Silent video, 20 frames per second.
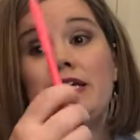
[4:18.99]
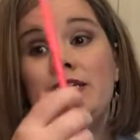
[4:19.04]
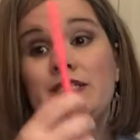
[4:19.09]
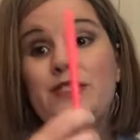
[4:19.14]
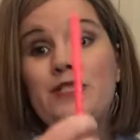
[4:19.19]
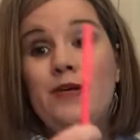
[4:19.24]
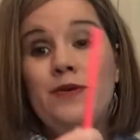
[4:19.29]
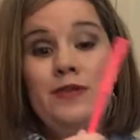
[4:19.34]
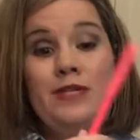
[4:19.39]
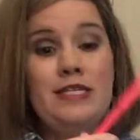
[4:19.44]

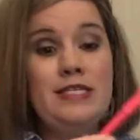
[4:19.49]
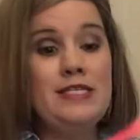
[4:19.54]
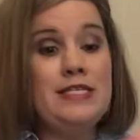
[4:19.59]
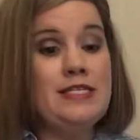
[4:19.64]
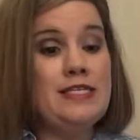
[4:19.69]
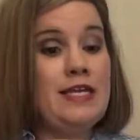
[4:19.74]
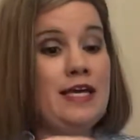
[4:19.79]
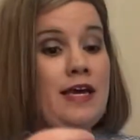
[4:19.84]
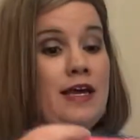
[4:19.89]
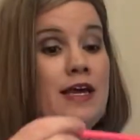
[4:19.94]
so this
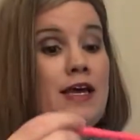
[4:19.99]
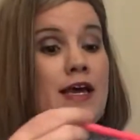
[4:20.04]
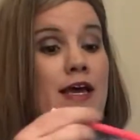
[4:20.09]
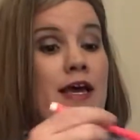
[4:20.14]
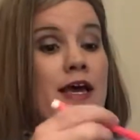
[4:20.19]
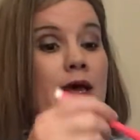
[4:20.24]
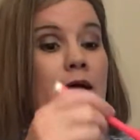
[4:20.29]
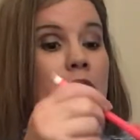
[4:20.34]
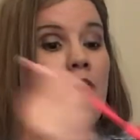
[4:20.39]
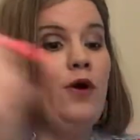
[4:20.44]
is a
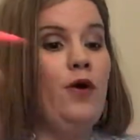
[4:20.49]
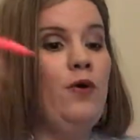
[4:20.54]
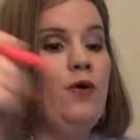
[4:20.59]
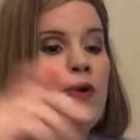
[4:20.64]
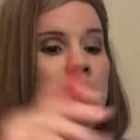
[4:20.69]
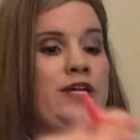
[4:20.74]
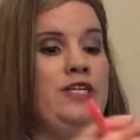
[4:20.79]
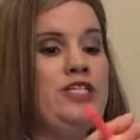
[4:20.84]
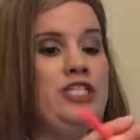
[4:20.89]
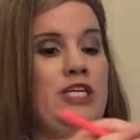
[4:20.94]

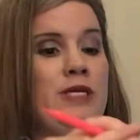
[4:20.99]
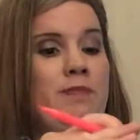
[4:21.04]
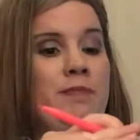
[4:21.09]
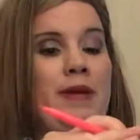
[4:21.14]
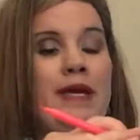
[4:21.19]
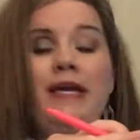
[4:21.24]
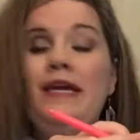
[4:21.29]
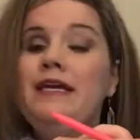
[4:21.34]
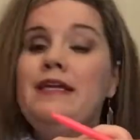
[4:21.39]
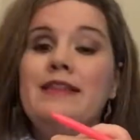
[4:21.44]
orangey
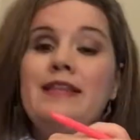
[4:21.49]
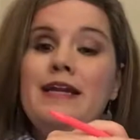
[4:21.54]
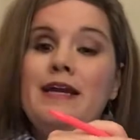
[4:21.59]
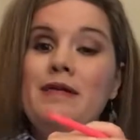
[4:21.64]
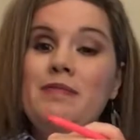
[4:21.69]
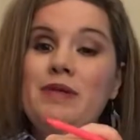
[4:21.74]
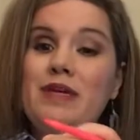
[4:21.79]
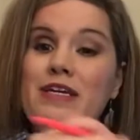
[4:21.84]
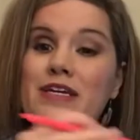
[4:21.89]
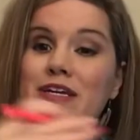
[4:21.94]
pink that
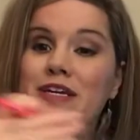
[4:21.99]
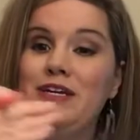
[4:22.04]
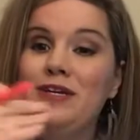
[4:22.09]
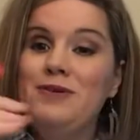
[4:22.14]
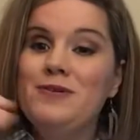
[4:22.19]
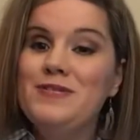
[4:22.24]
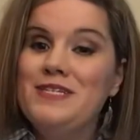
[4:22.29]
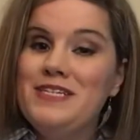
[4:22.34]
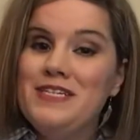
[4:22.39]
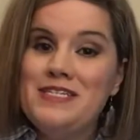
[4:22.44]
I'm going to
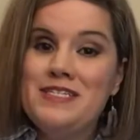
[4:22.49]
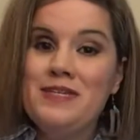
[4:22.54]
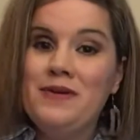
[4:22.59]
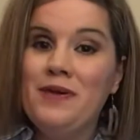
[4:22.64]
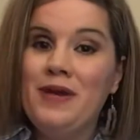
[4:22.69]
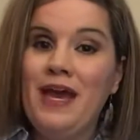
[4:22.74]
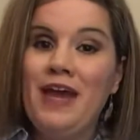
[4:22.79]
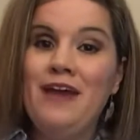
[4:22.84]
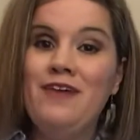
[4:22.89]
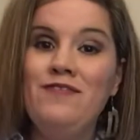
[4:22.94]
use, and it's
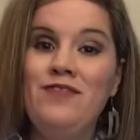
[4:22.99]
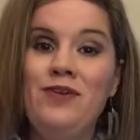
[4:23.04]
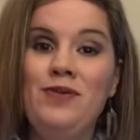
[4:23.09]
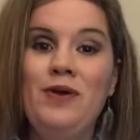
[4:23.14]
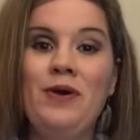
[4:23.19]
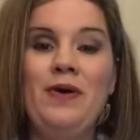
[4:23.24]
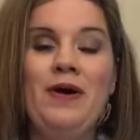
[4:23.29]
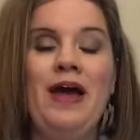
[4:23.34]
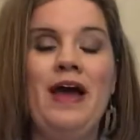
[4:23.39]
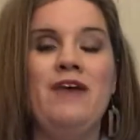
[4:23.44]
okay if you
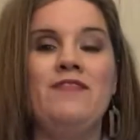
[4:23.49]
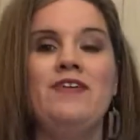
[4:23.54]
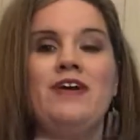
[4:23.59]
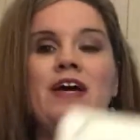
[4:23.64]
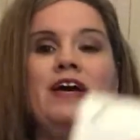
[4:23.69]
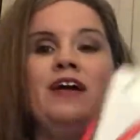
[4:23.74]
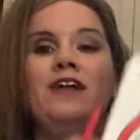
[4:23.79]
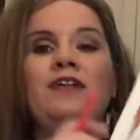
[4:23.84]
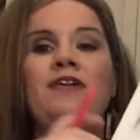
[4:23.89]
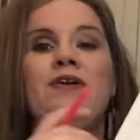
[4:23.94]
don't have a
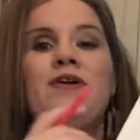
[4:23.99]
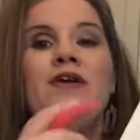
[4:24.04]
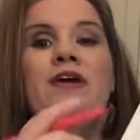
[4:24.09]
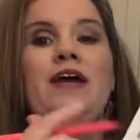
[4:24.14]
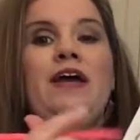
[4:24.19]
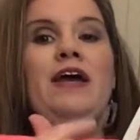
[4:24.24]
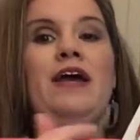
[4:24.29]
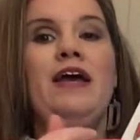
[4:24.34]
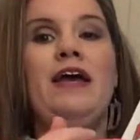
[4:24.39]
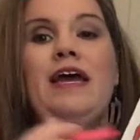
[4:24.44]
color
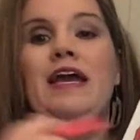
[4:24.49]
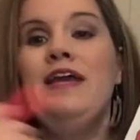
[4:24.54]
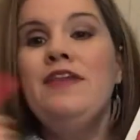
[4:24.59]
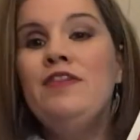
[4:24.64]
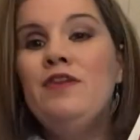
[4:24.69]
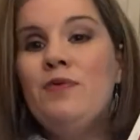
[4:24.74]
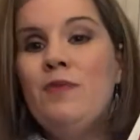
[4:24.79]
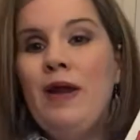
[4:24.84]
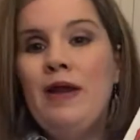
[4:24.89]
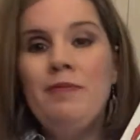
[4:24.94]

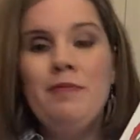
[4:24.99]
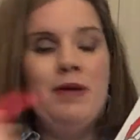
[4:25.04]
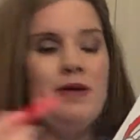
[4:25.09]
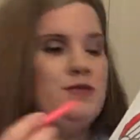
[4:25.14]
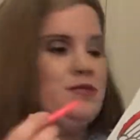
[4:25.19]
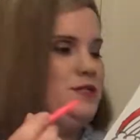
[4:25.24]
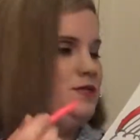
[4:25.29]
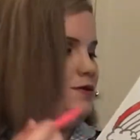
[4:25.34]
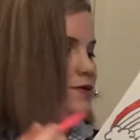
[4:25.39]
in the rainbow too.